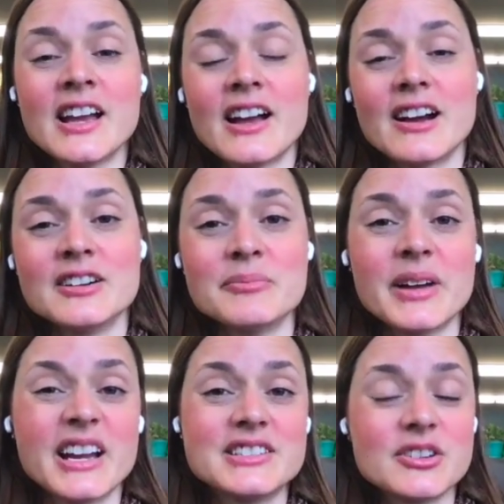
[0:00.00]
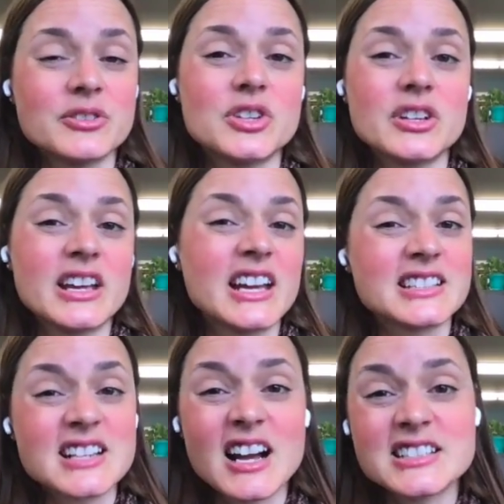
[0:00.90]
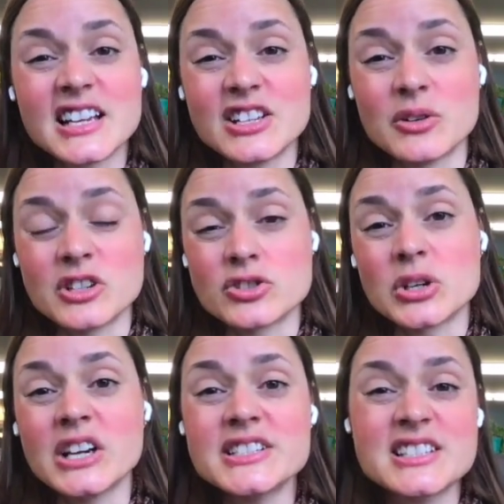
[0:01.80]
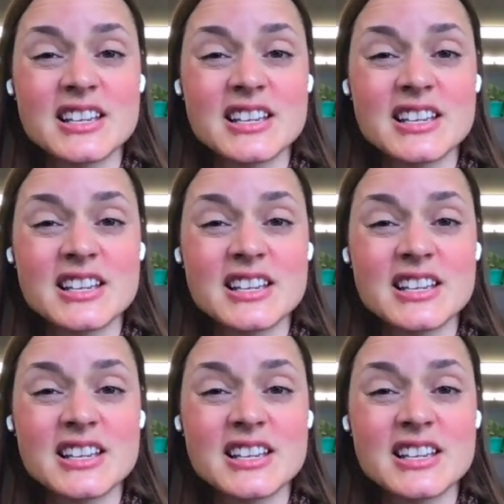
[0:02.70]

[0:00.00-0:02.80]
And so it's content you can trust,